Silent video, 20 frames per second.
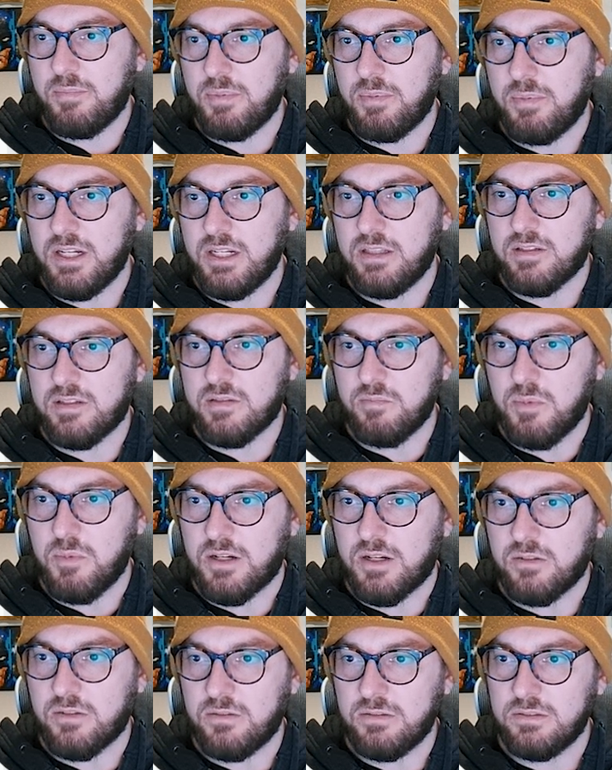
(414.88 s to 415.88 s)
in this
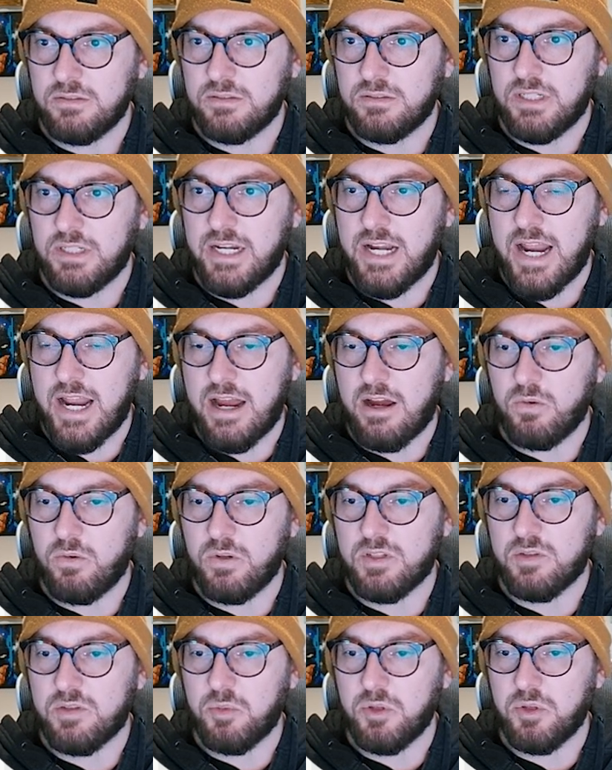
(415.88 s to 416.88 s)
model and how it's
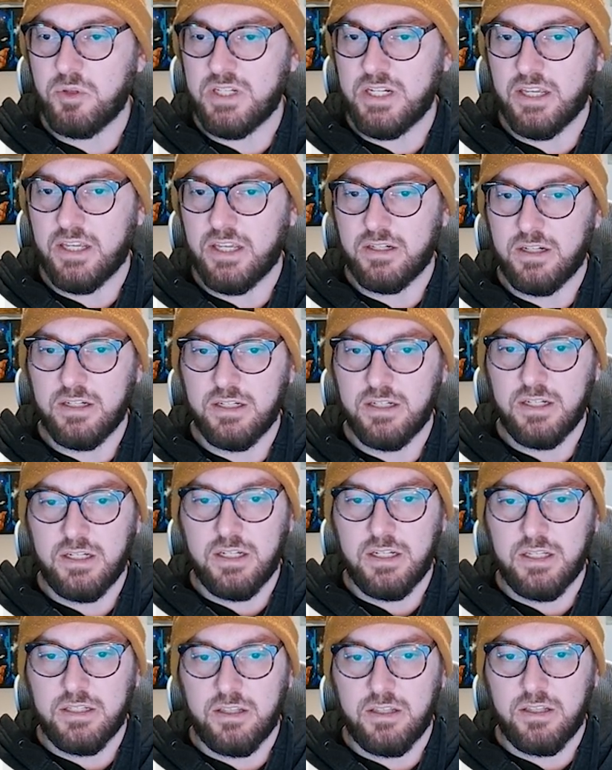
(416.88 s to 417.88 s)
put together.
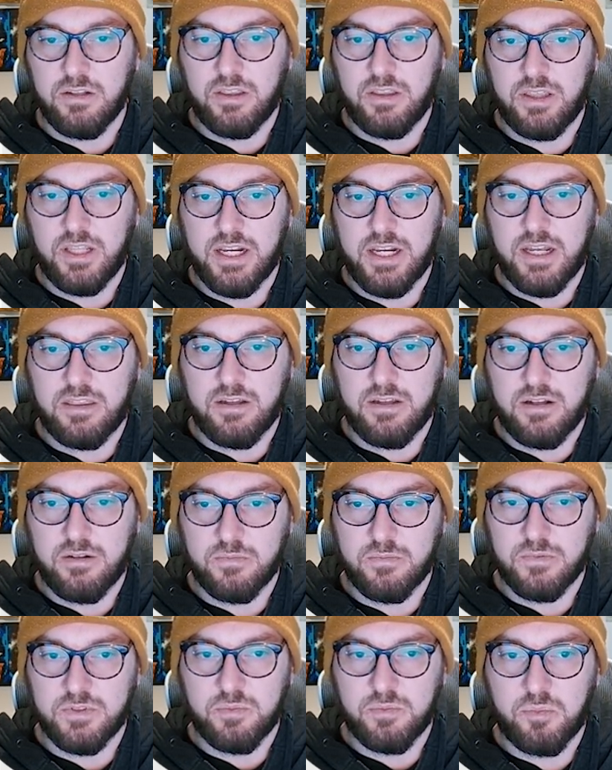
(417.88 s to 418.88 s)
The other thing I thought
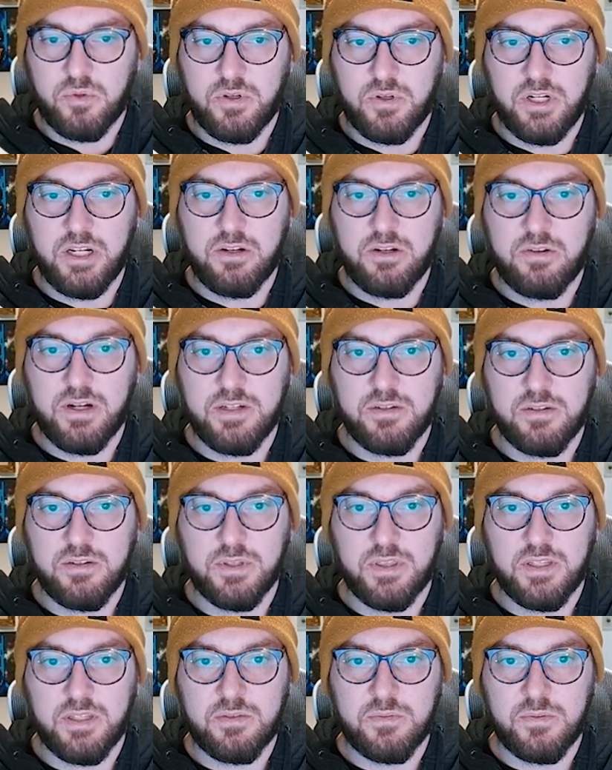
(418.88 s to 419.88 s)
was pretty crazy with
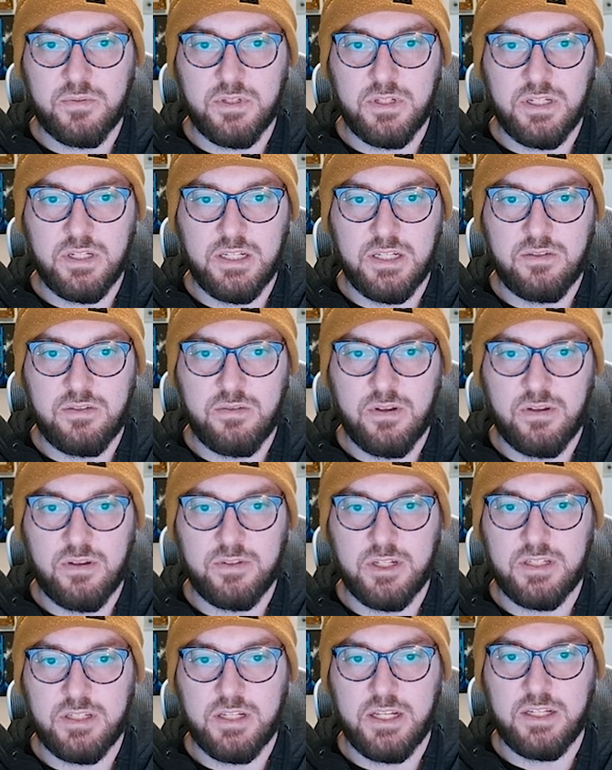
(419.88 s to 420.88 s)
this one is you have an
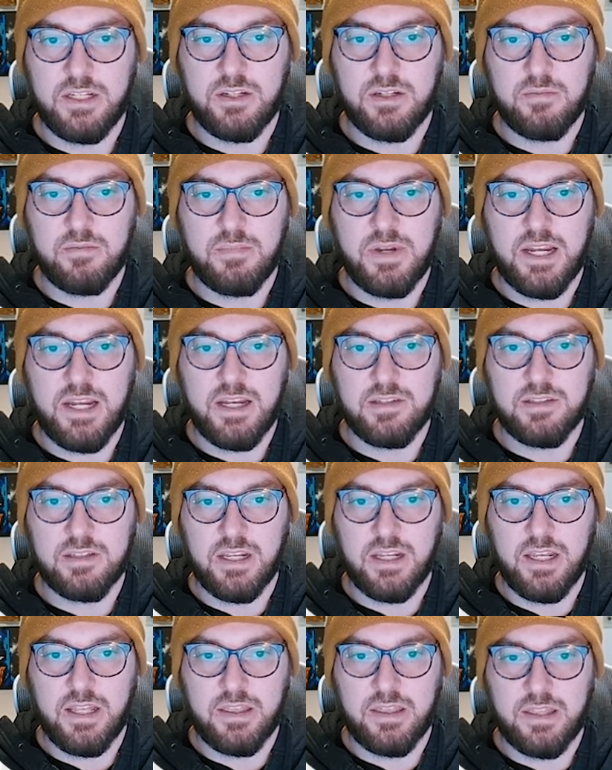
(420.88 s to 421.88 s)
attention mask
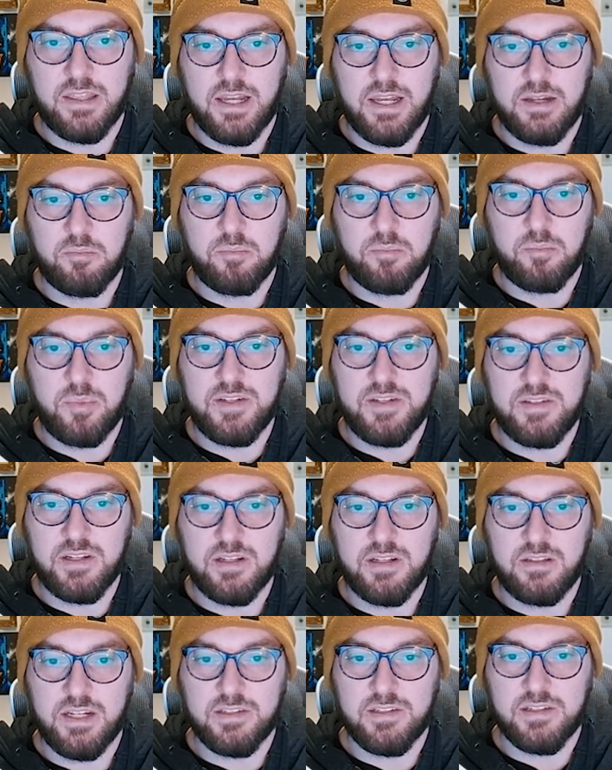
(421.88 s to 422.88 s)
that basically
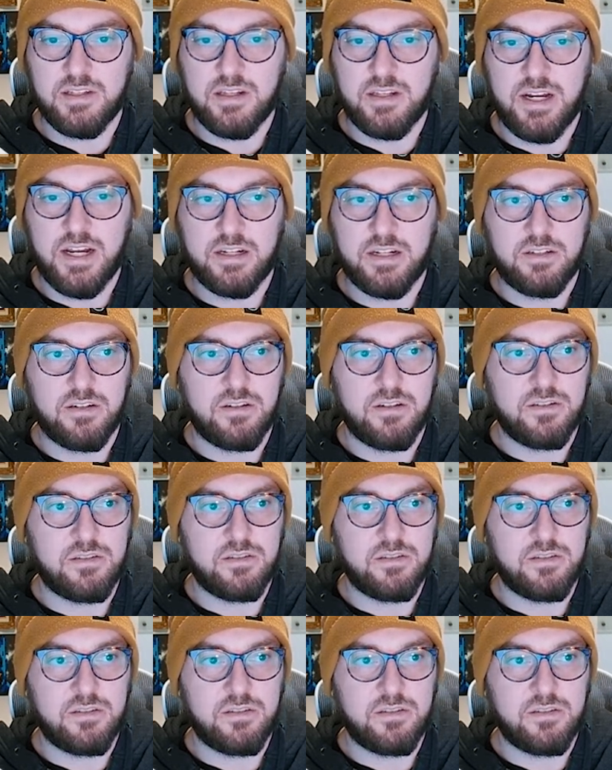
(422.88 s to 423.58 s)
has connectors